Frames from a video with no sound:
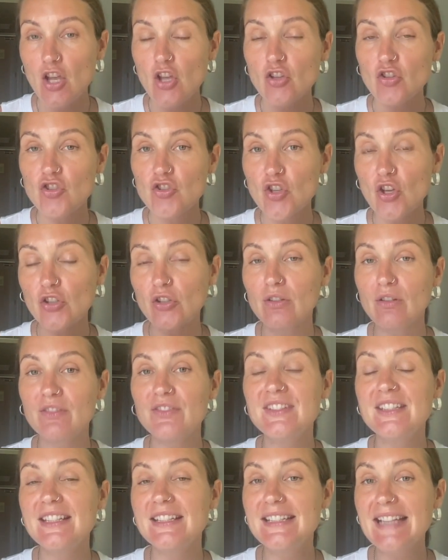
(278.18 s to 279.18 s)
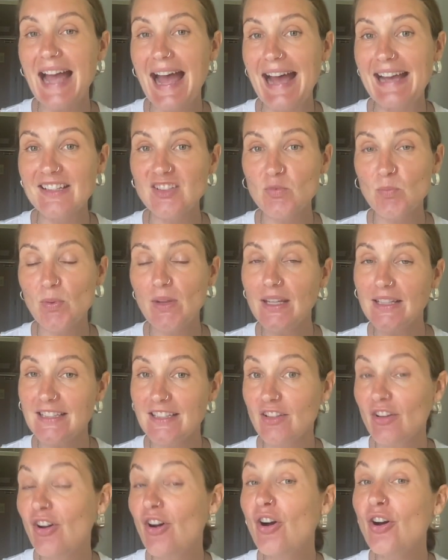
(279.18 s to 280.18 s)
certain of these aspects
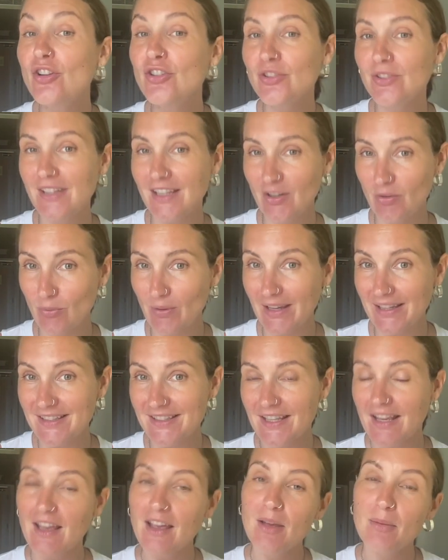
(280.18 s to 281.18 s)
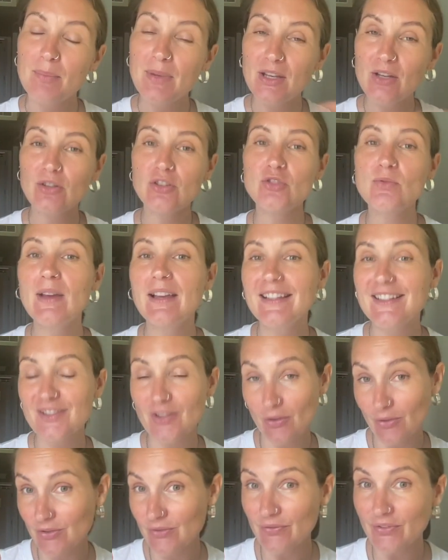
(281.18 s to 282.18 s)
in our own unique ways. Because we are
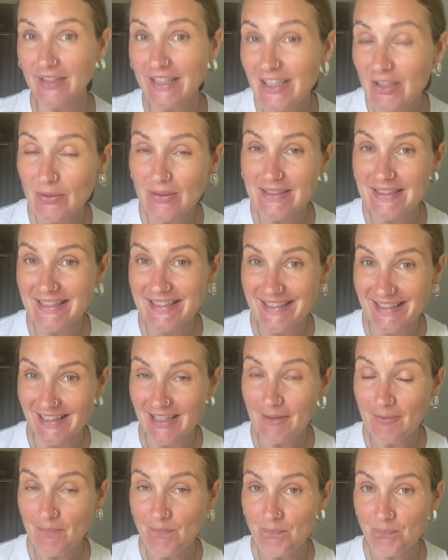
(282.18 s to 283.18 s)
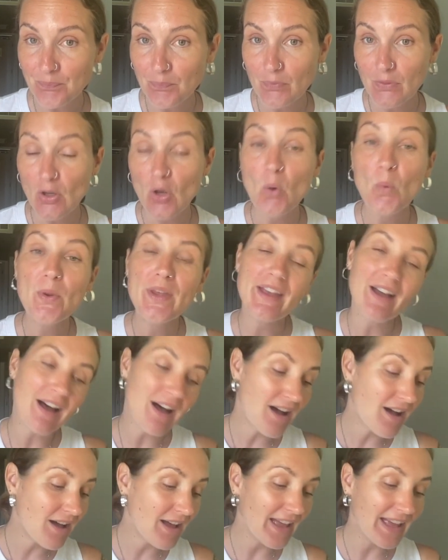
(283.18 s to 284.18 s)
source frequency, we
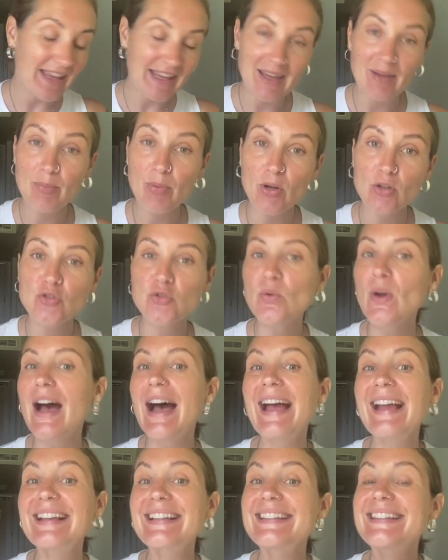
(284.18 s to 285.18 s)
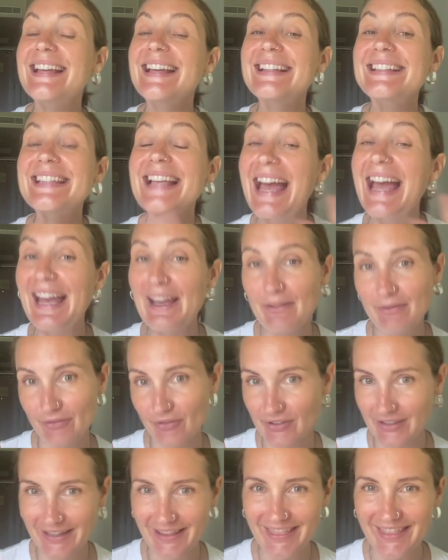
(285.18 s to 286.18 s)
are able to access
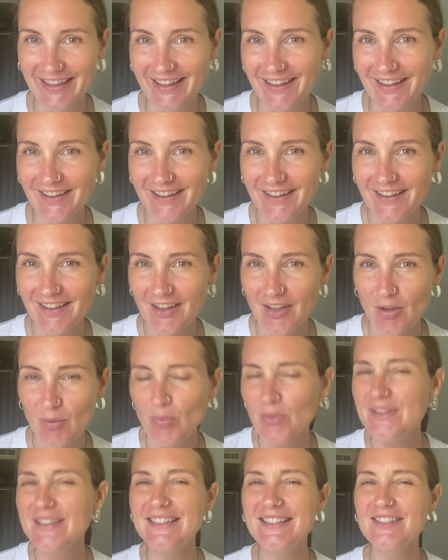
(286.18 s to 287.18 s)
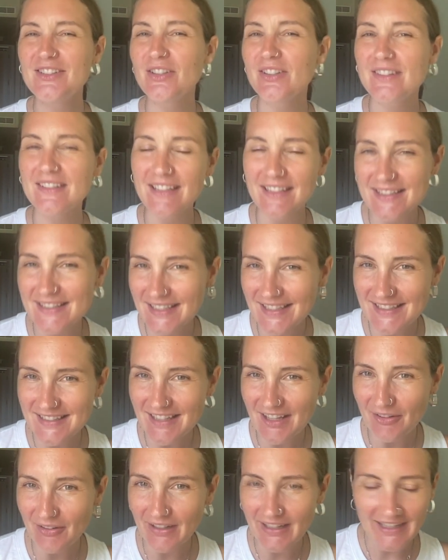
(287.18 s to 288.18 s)
everything. but it's not
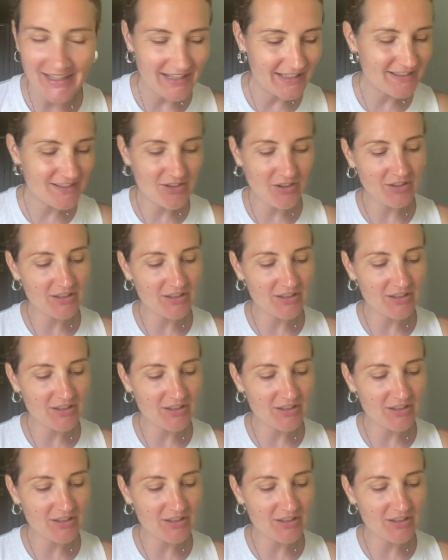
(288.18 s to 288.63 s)
necessary. It's